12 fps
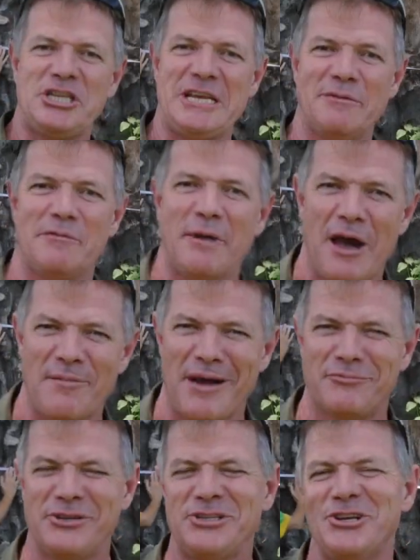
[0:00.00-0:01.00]
team of
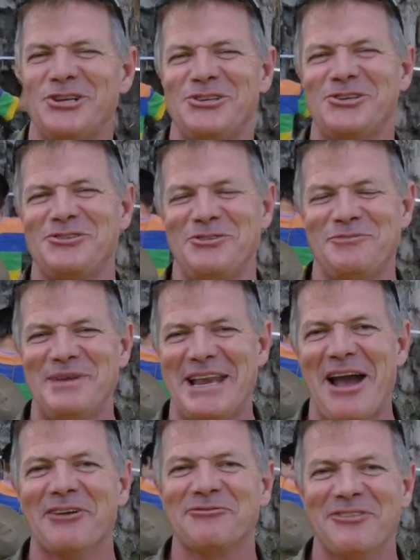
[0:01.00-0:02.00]
baobab researchers who've been
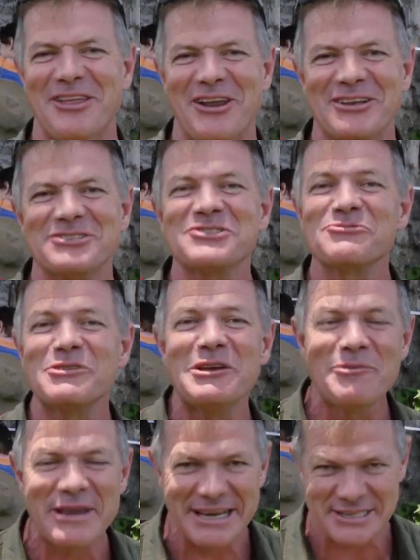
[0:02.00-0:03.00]
out for the last three
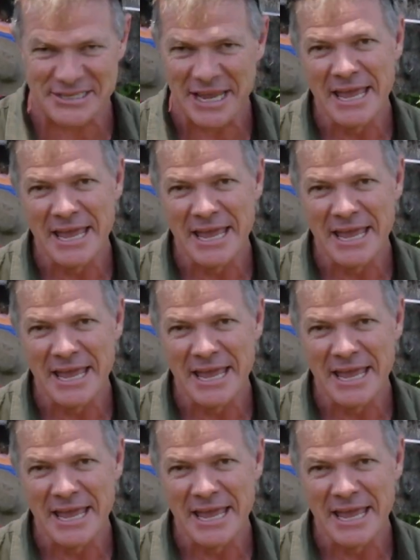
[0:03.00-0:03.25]
weeks